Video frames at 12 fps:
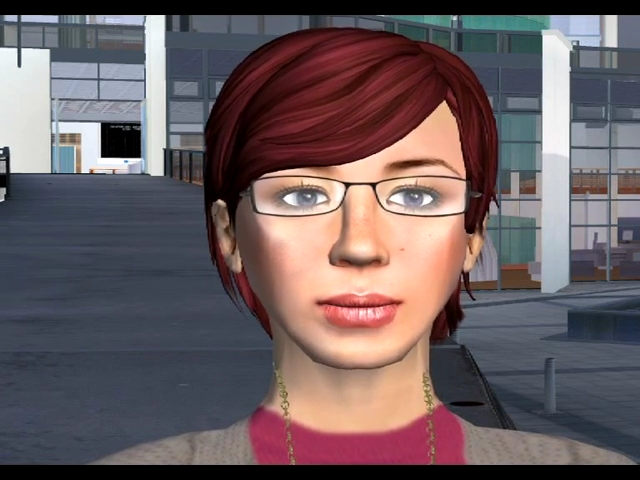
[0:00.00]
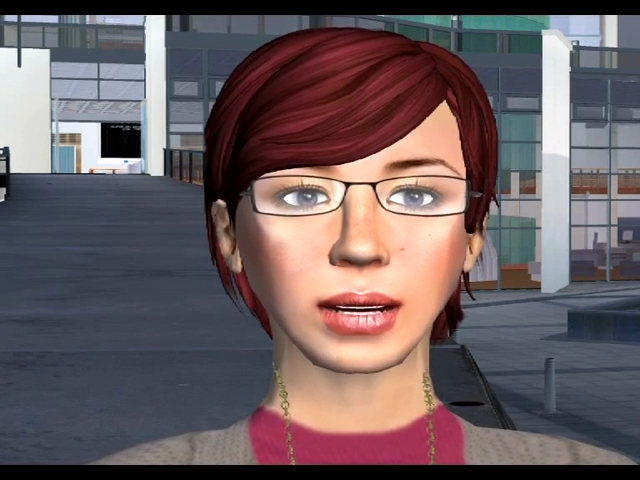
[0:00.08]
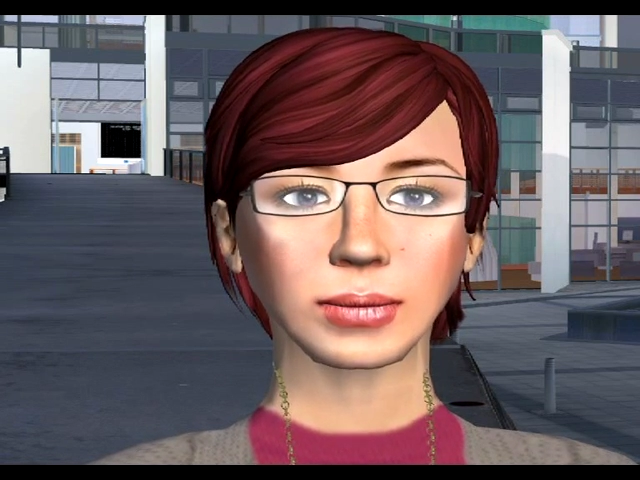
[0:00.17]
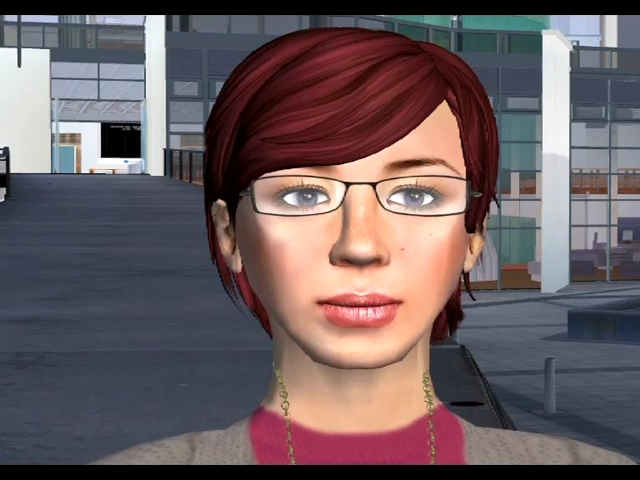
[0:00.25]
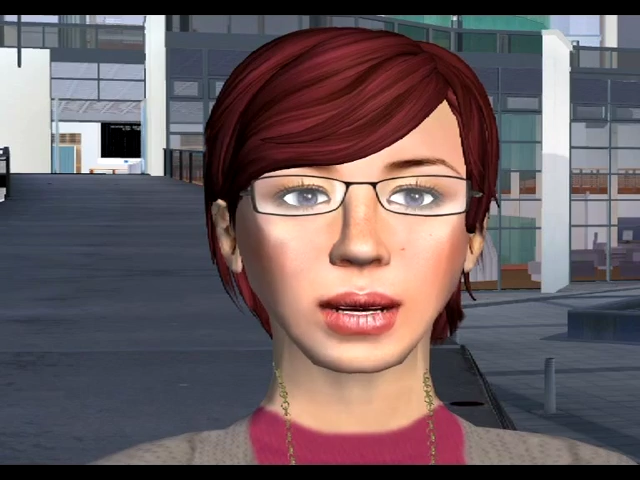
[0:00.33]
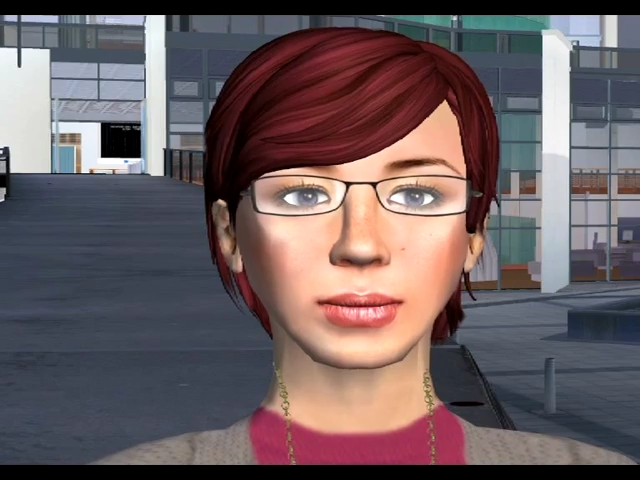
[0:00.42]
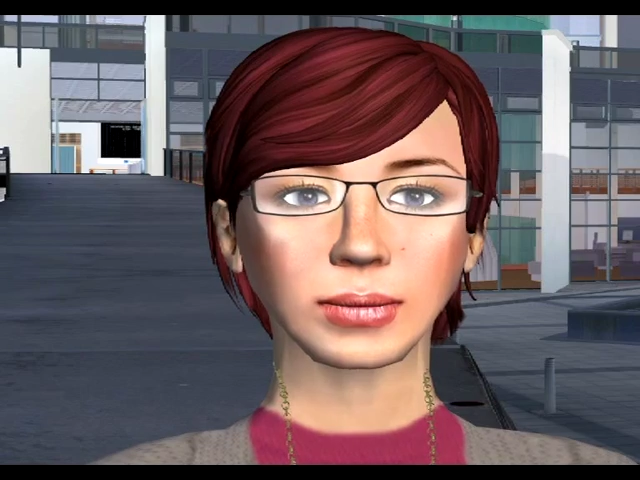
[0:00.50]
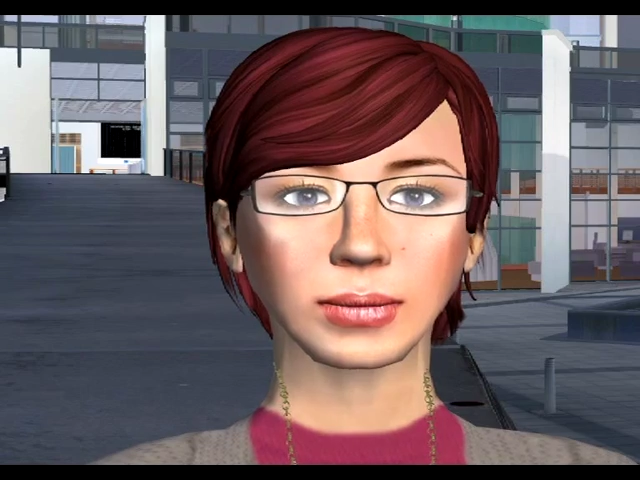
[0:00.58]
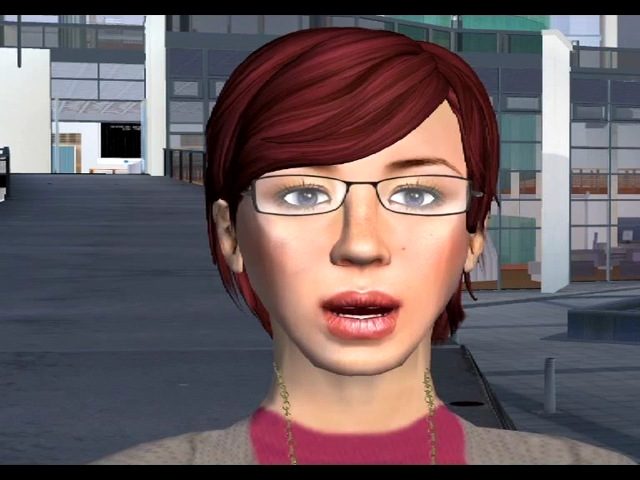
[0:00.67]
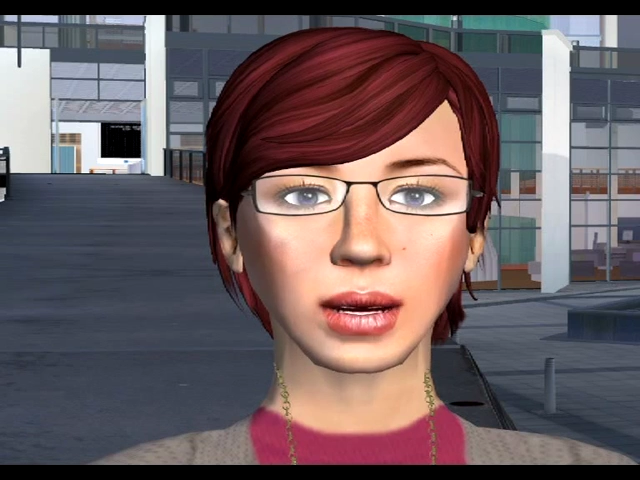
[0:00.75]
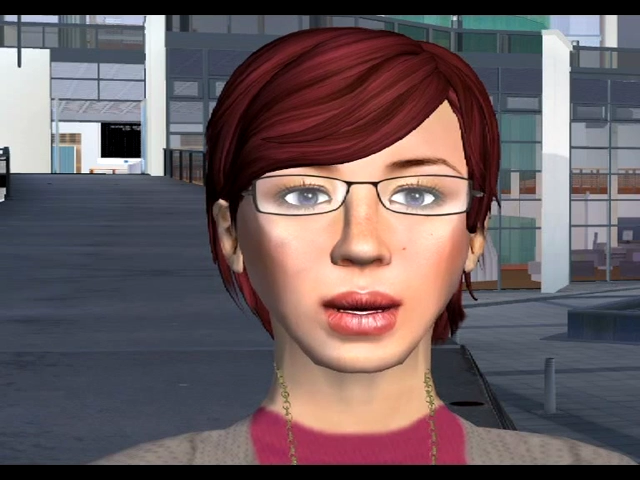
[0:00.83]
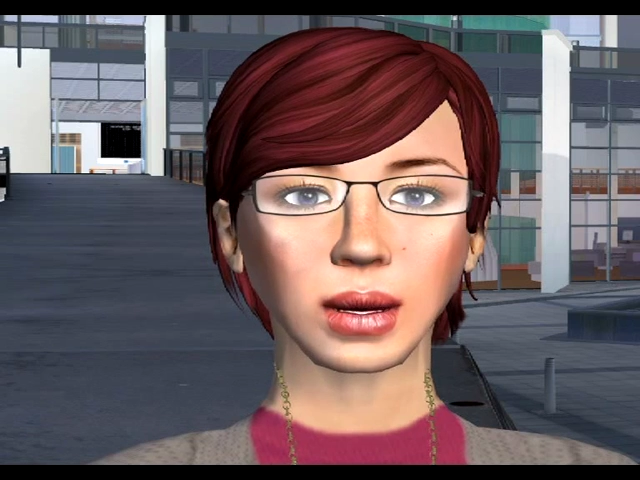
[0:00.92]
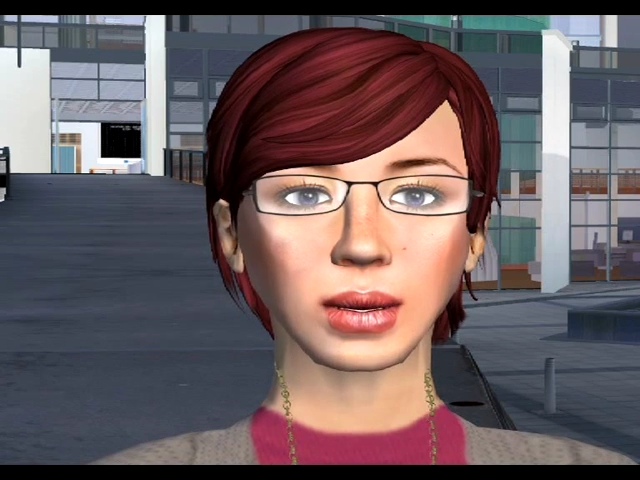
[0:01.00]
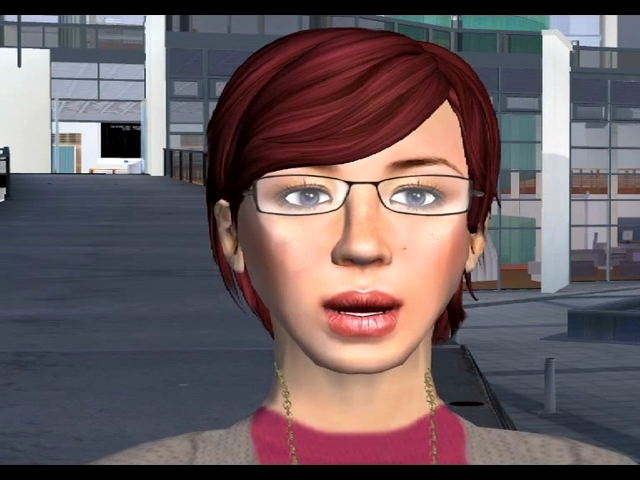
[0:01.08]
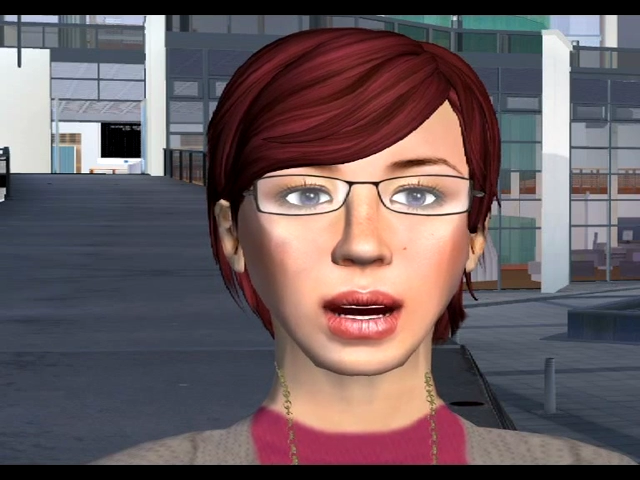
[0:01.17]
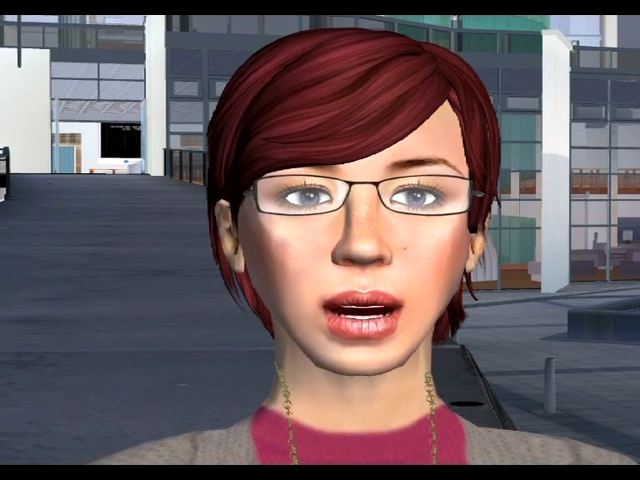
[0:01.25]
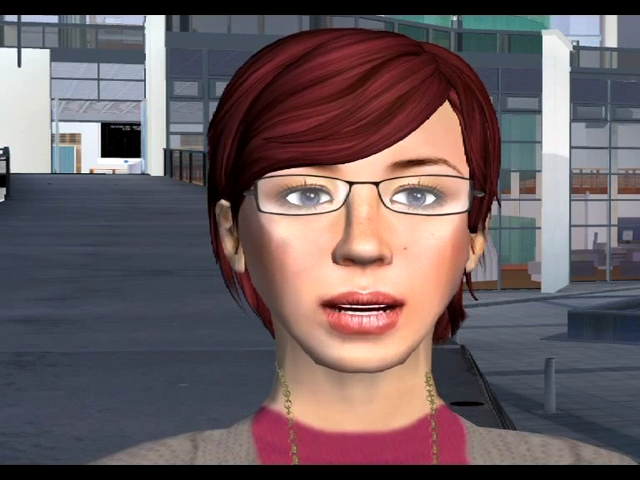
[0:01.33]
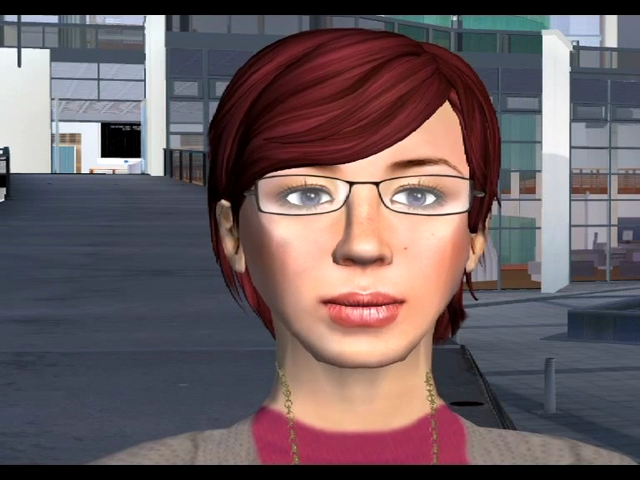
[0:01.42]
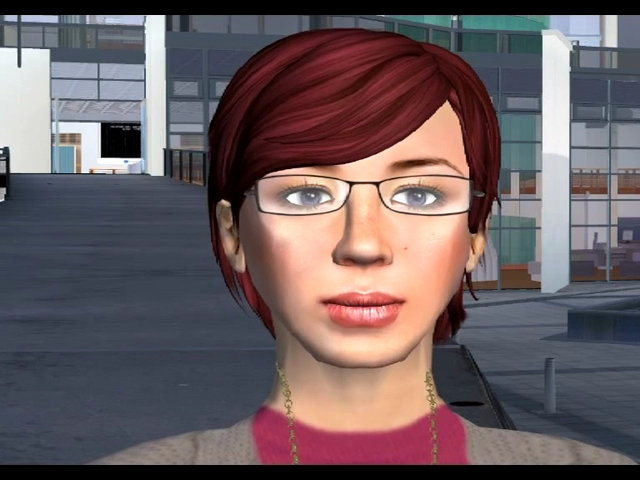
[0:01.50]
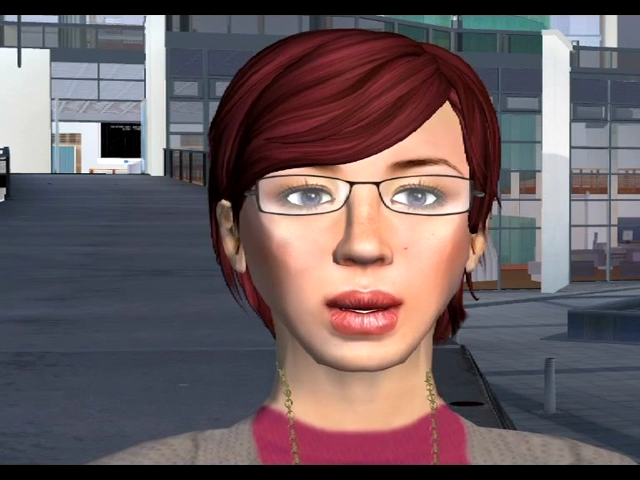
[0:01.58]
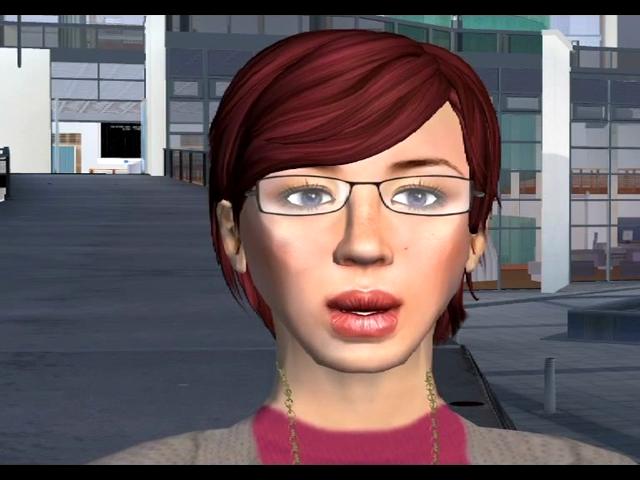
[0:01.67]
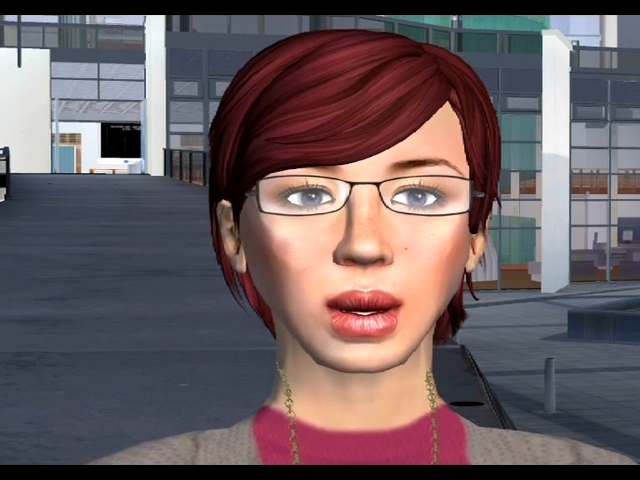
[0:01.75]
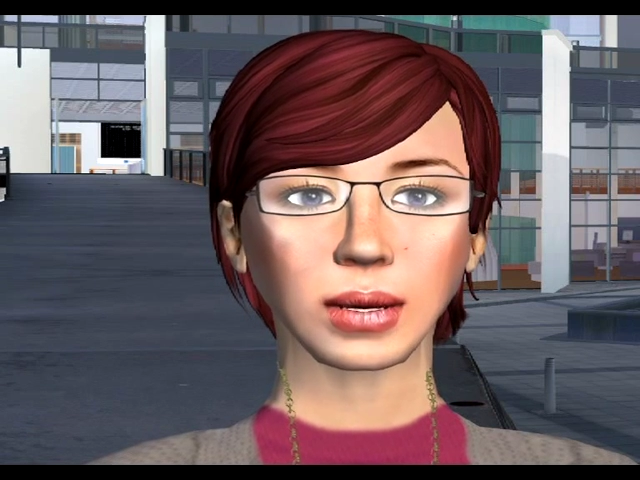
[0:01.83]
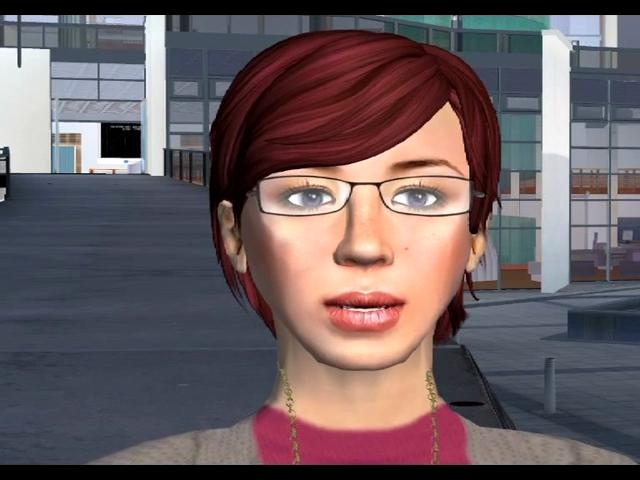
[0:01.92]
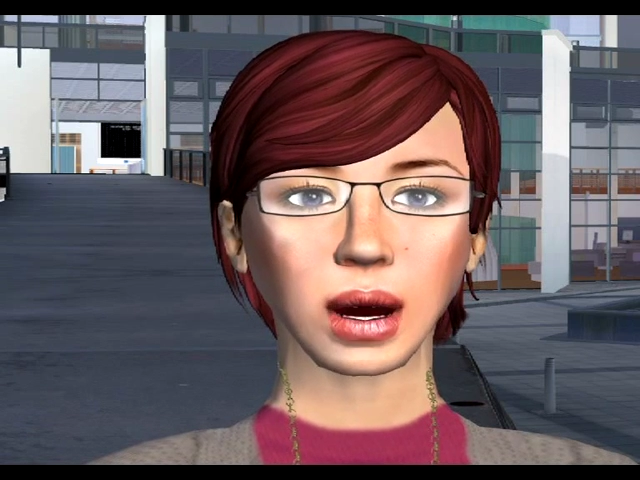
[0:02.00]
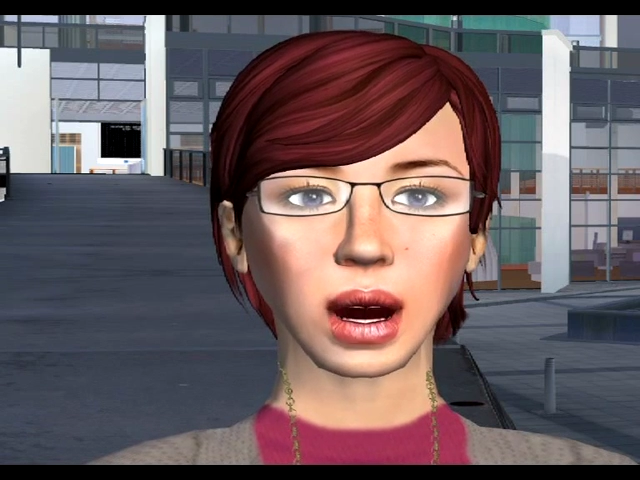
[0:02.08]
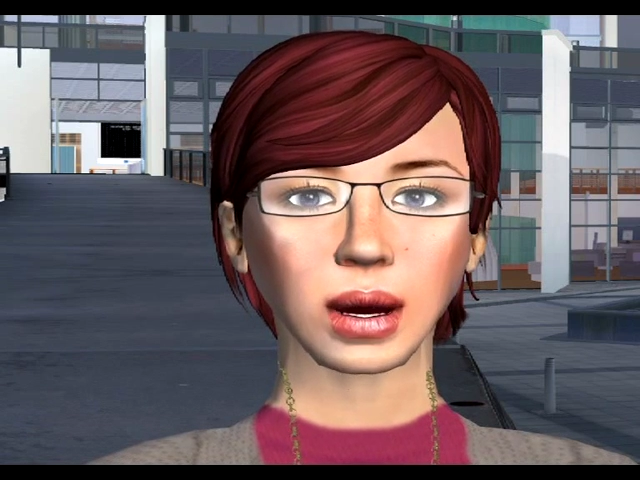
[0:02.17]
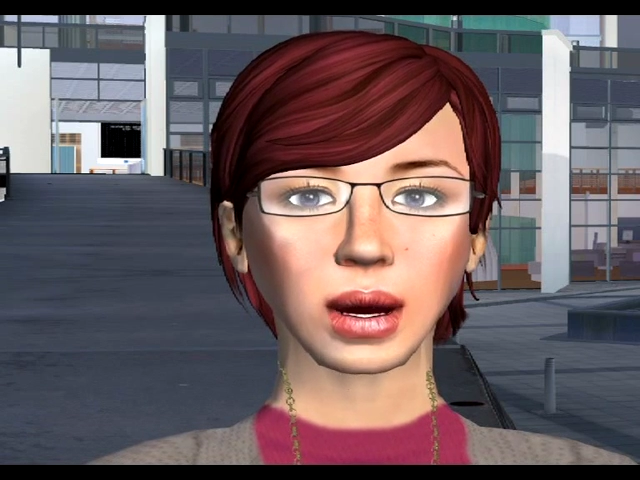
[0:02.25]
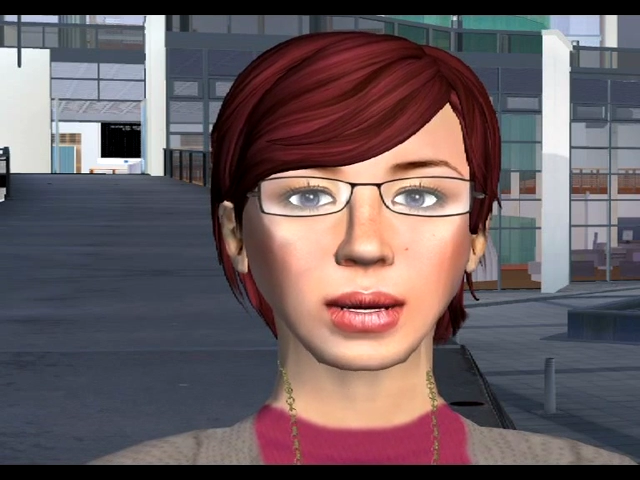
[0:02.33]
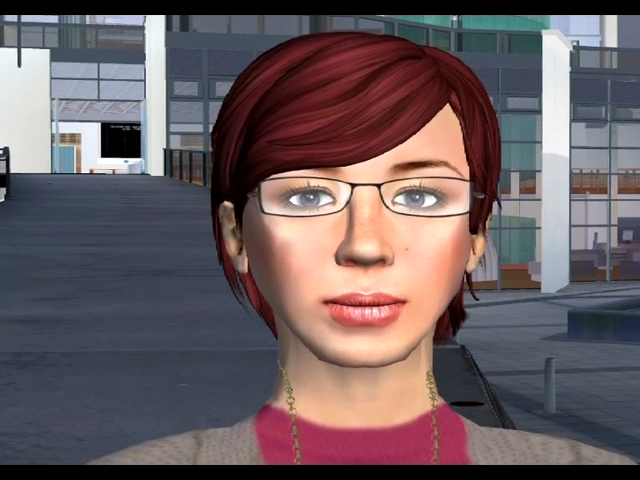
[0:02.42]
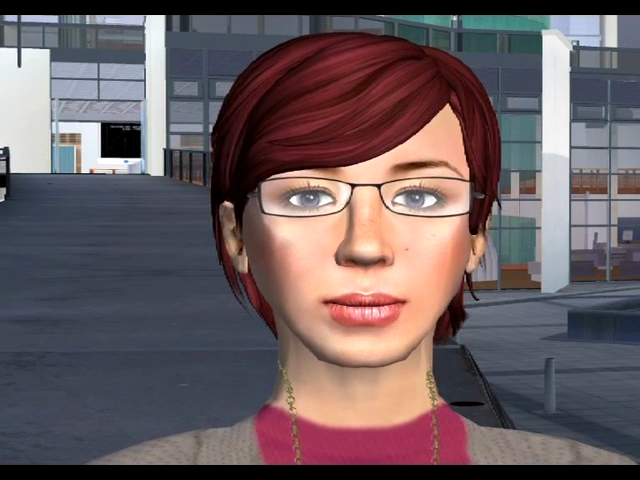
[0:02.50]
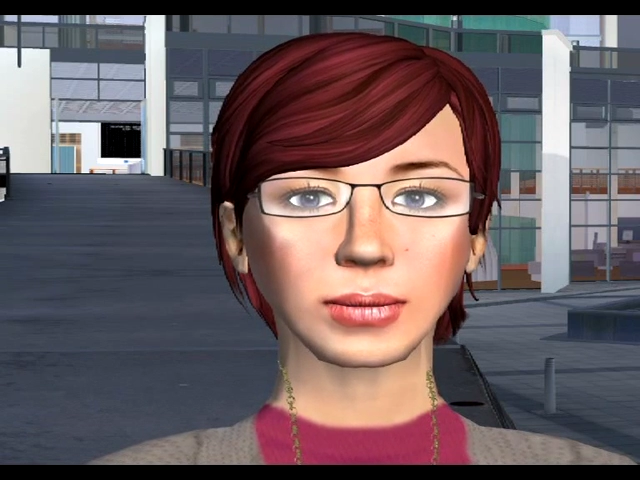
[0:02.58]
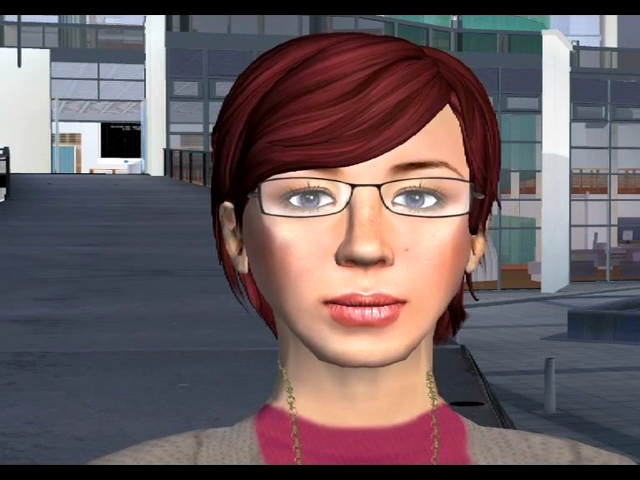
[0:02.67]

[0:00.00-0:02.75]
through which the user can navigate in real time,